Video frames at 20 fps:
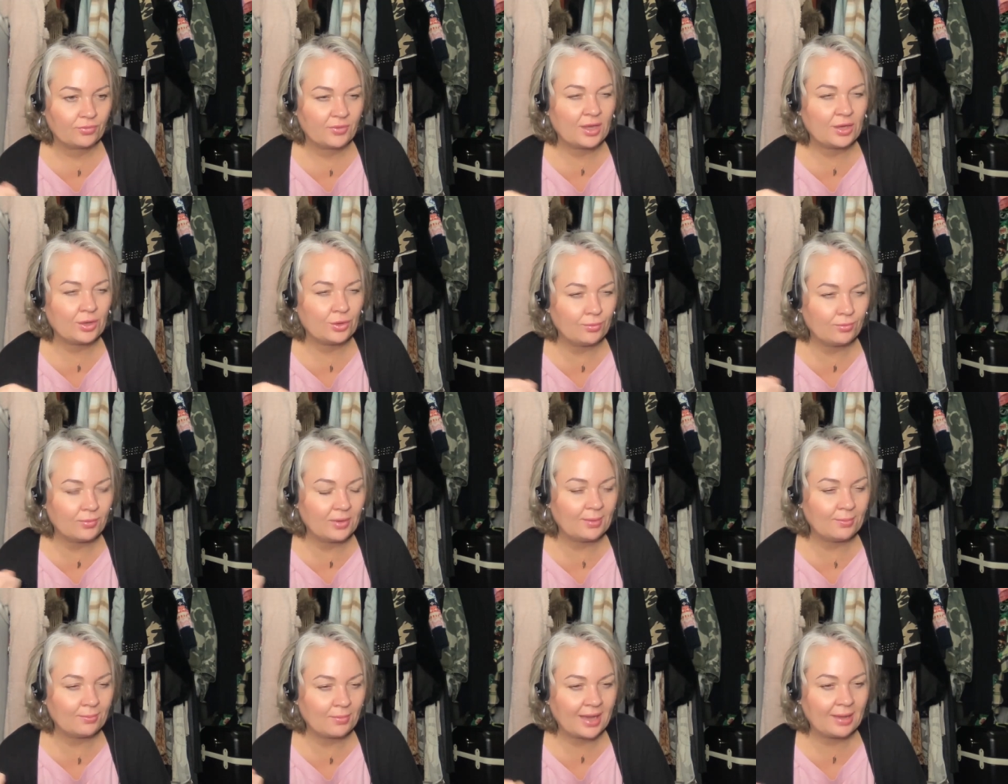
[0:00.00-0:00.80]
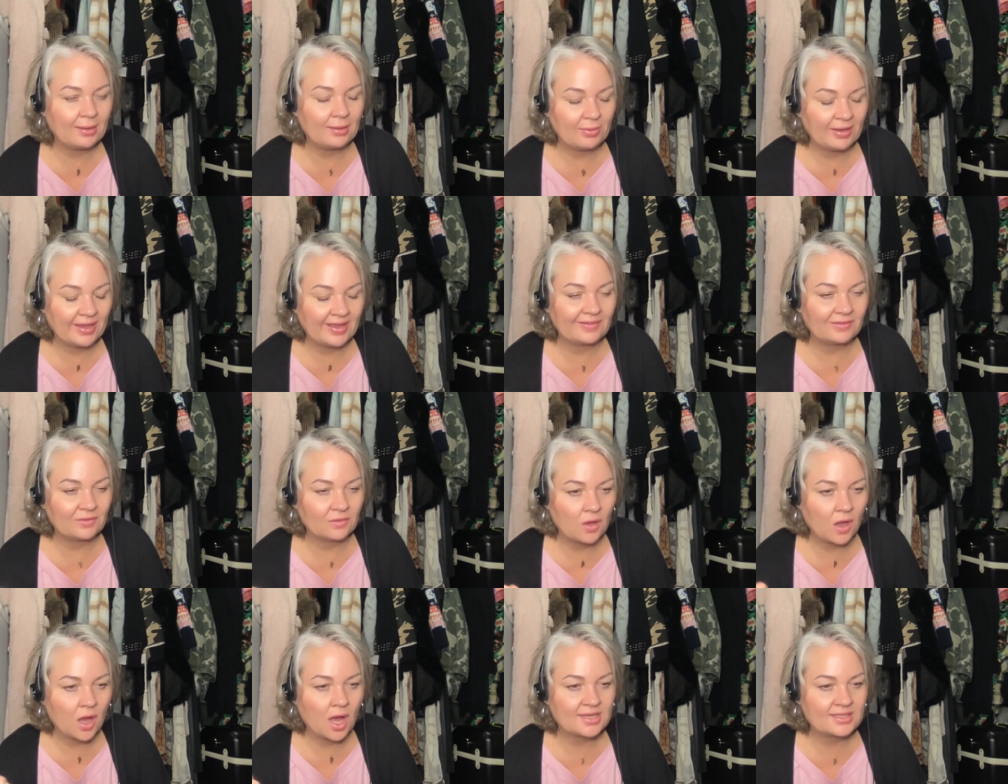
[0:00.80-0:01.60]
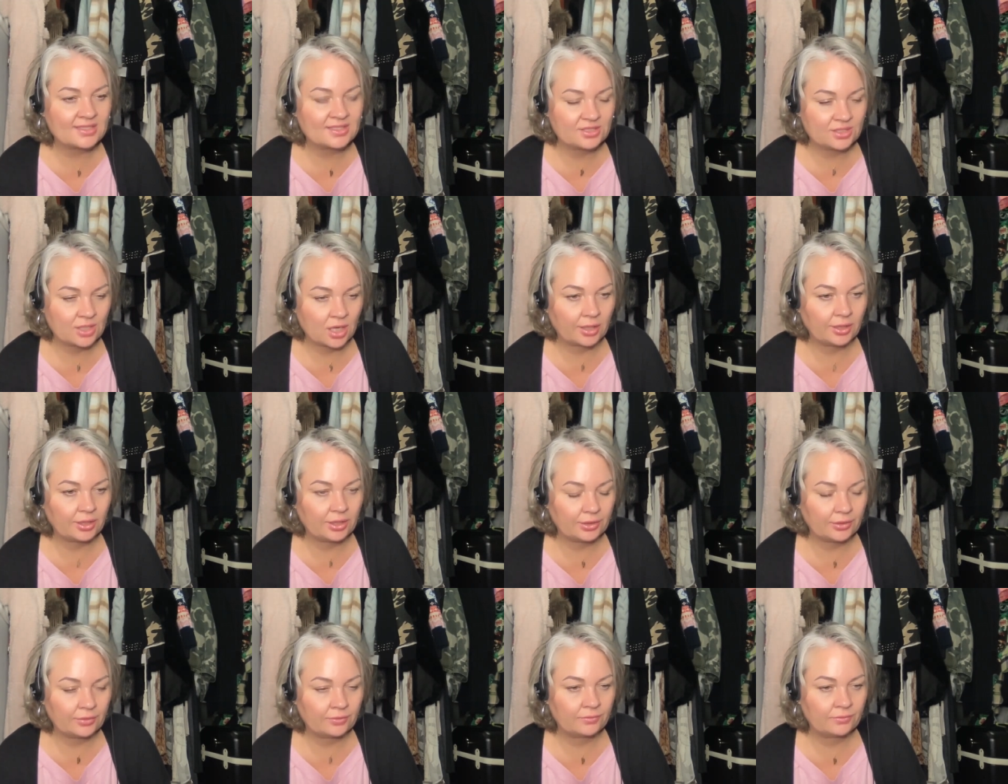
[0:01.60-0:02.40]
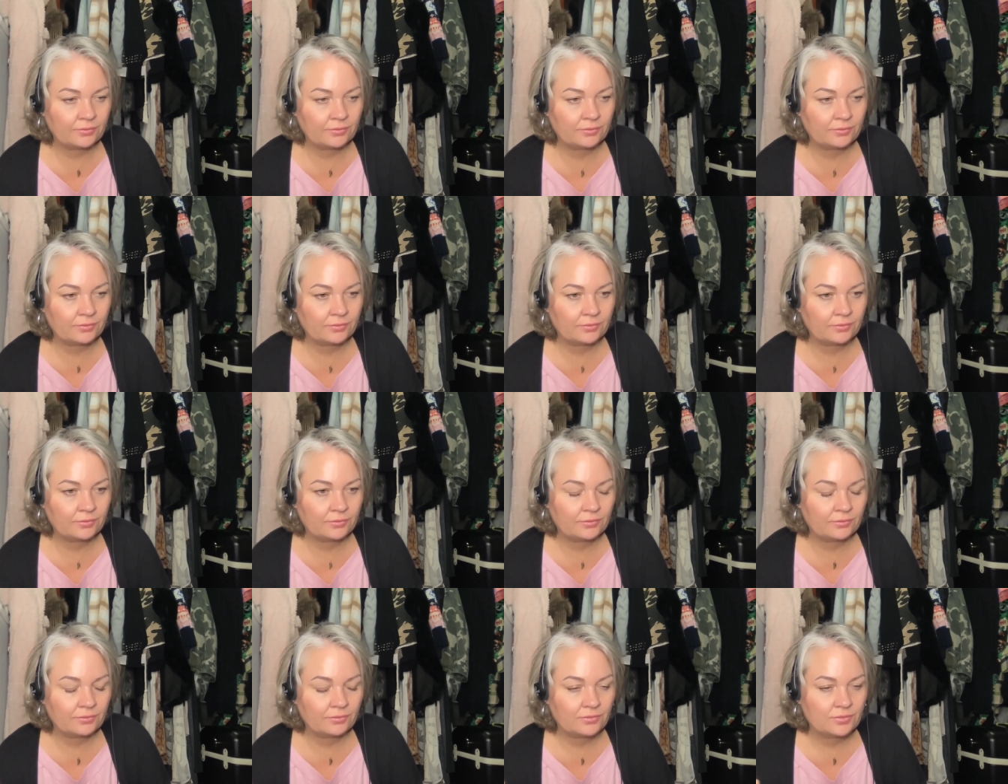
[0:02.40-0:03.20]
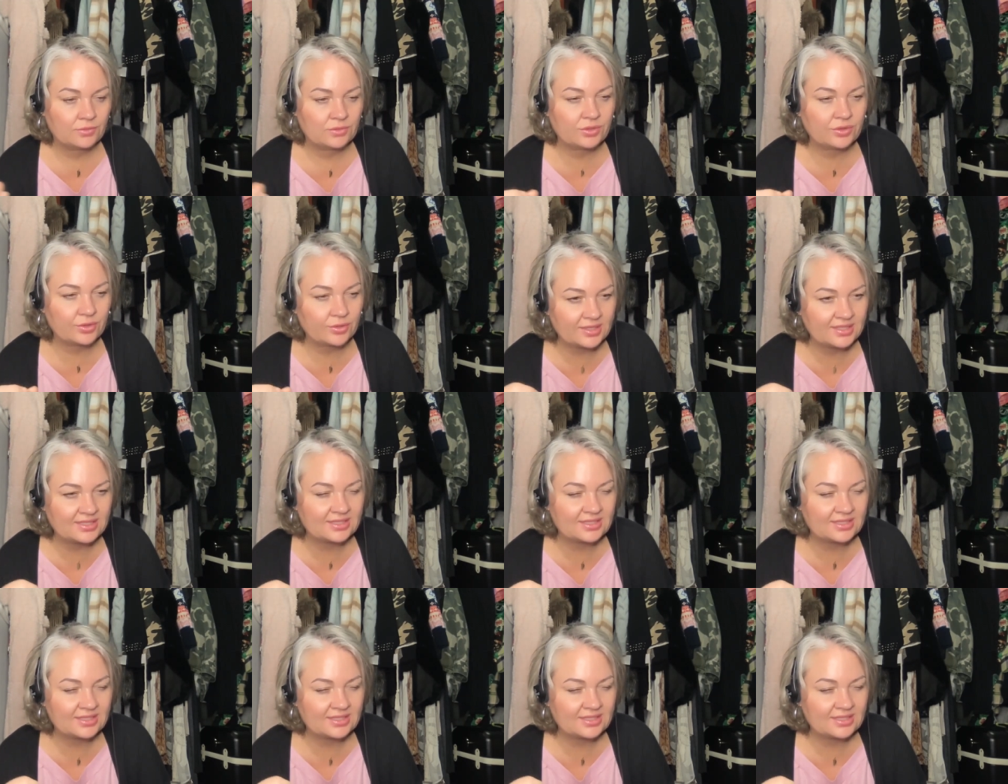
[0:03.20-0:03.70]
that you it might get lost on you. So there